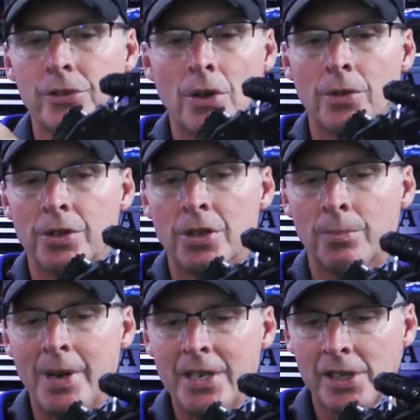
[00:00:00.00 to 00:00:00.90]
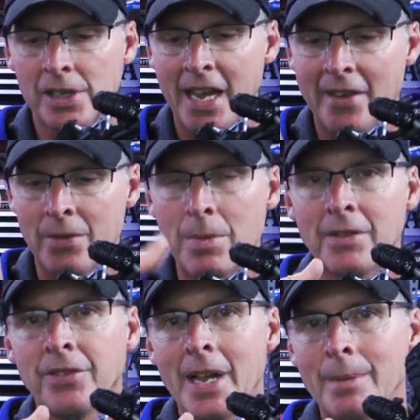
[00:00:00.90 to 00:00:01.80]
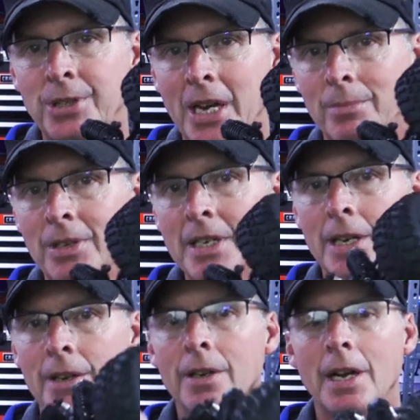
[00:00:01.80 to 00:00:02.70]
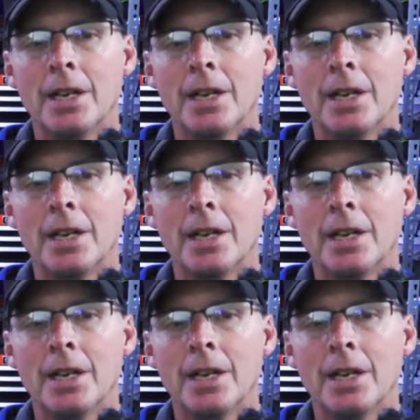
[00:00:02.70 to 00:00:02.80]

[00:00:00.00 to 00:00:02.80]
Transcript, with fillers: So you'll basically have a mud flap jammed in here,